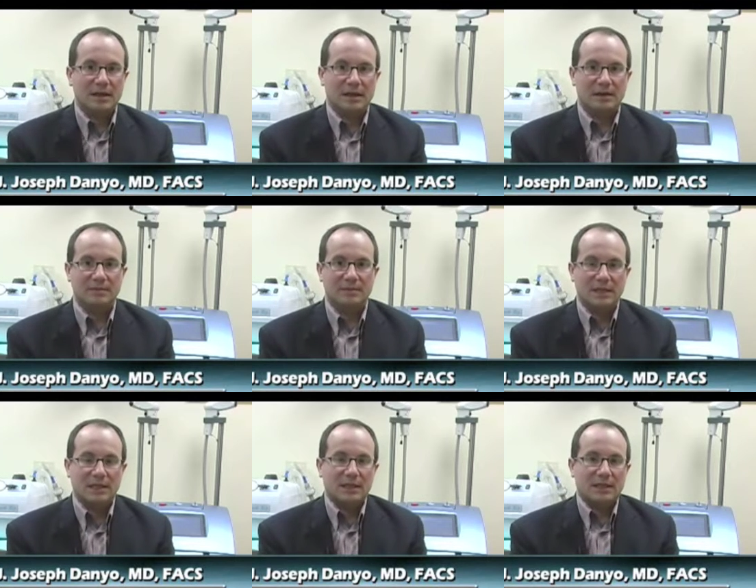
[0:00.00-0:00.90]

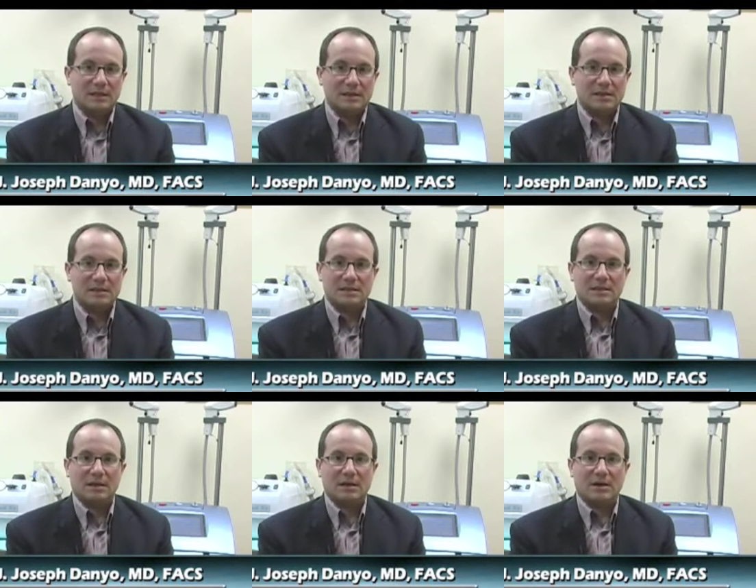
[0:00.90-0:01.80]
It
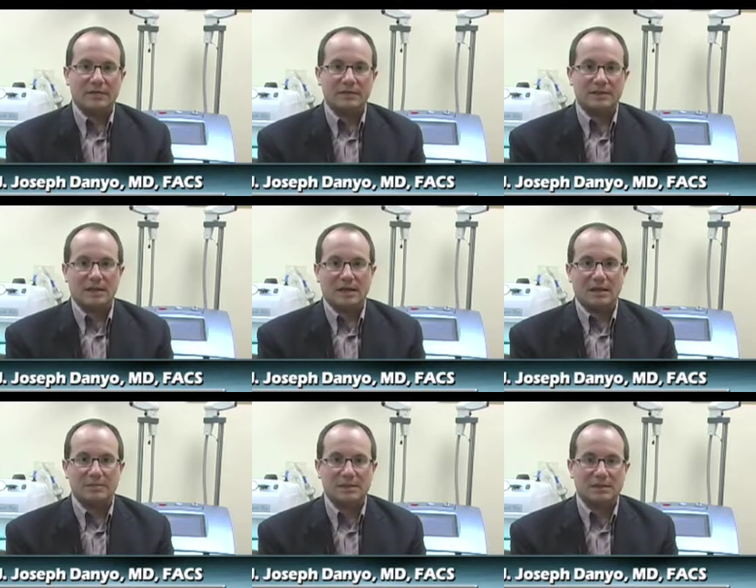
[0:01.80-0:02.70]
does
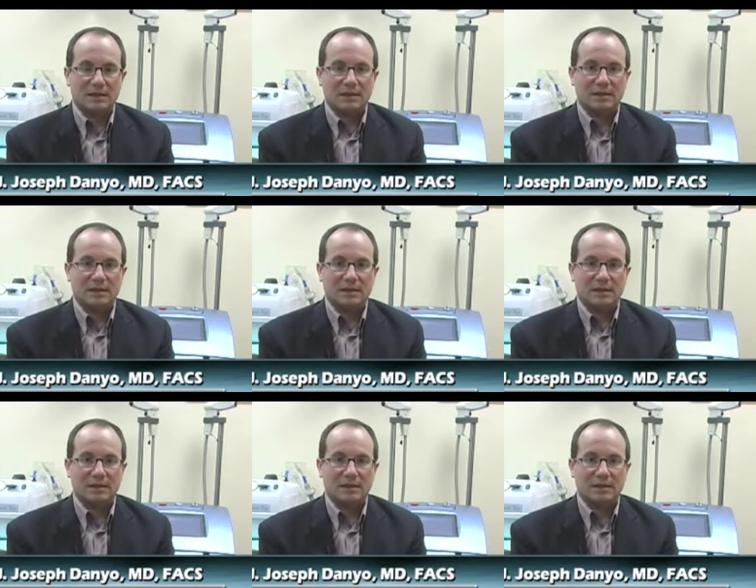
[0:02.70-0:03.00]
oftentimes